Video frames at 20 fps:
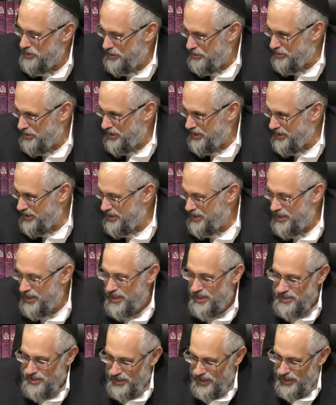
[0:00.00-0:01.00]
so high.
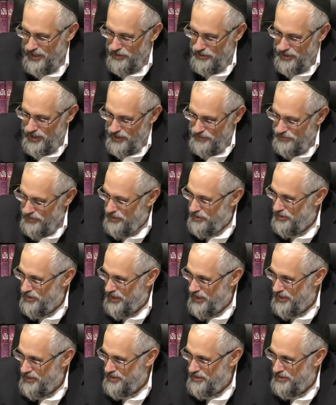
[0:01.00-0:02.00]
So I don't have a good
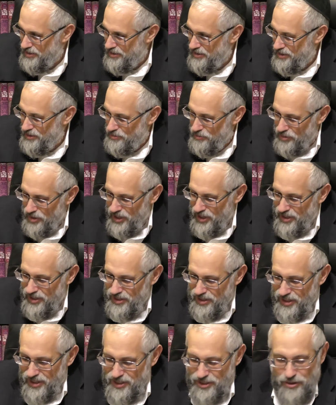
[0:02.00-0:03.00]
answer why
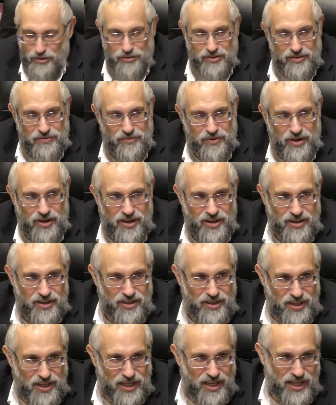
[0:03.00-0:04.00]
it's so
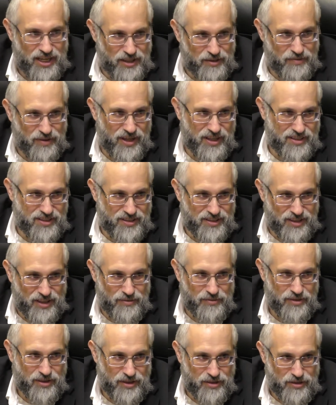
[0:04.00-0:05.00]
far an advanced
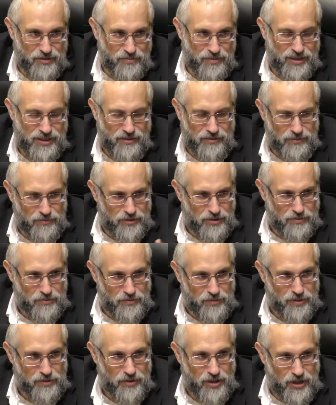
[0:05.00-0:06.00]
level. It could be something which
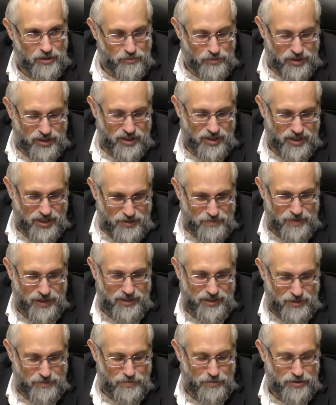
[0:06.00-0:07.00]
we could
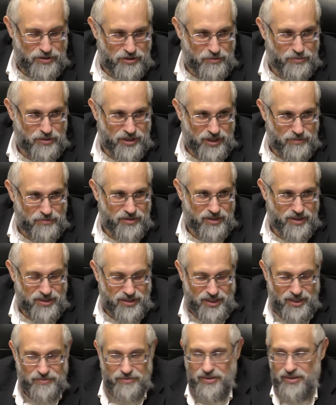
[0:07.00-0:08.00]
expect a person would come to
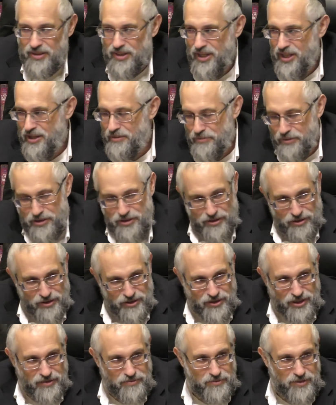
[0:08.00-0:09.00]
this level much
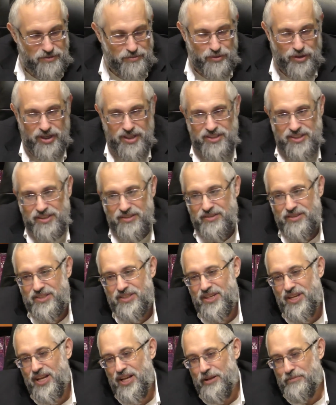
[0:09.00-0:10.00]
earlier, even before Hasidus.
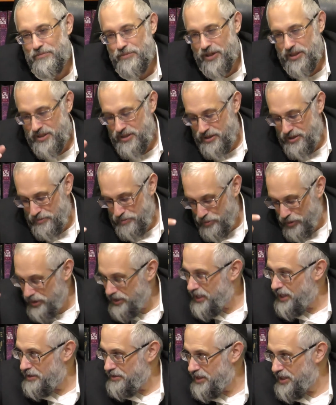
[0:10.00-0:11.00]
But to
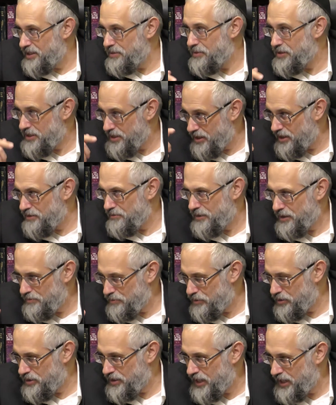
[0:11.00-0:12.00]
point out that there is another way
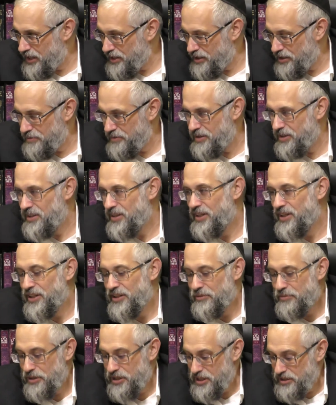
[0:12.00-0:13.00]
of looking at anava,
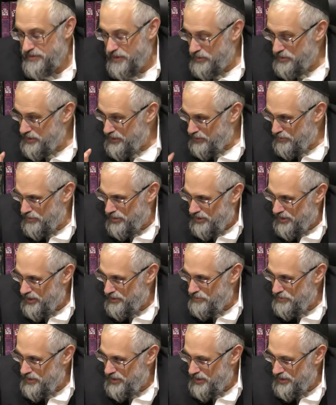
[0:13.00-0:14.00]
which is very similar to
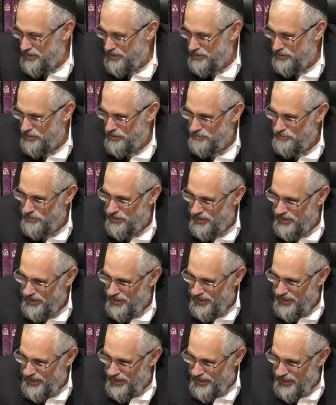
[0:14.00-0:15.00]
the Mesillas Yeshorim, but
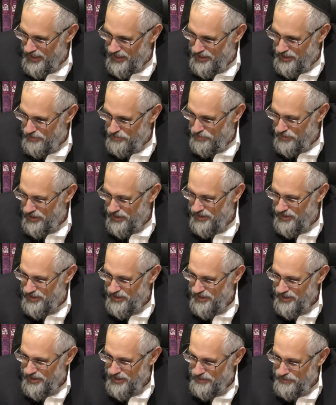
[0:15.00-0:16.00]
it's a
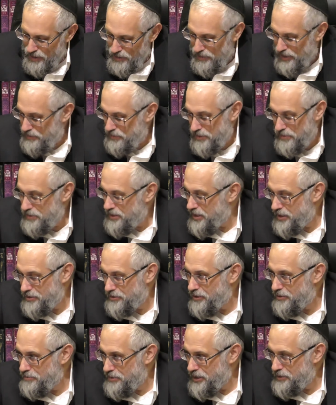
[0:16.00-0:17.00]
bit, maybe that's what the Mesillas
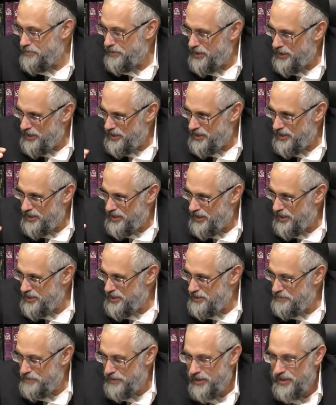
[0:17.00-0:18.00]
Yeshorim means, but it
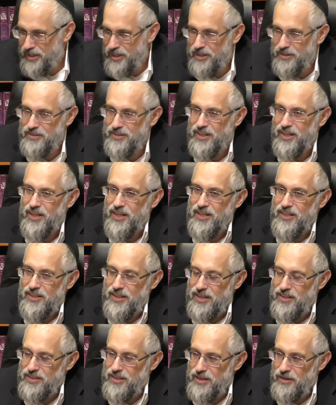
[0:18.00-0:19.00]
doesn't spell it out.
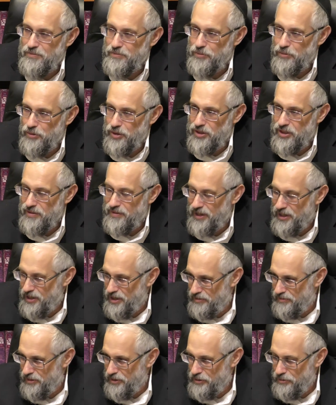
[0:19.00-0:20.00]
There's a point of
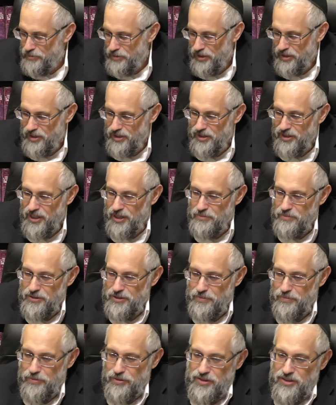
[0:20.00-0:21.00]
anava, humility, that
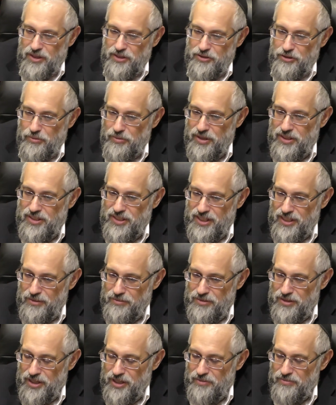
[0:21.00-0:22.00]
means a person is always seeing
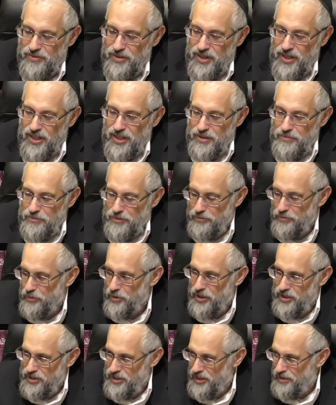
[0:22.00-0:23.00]
himself
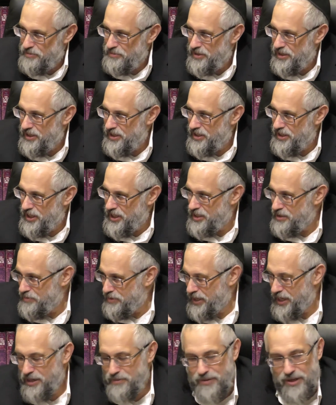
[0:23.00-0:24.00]
before Hashem. He doesn't
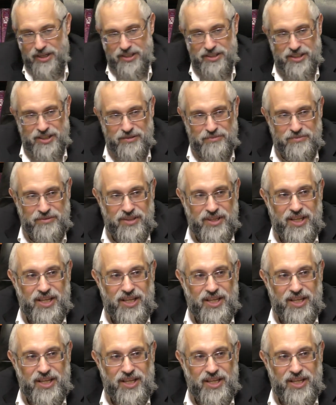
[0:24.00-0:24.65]
forget about Hashem.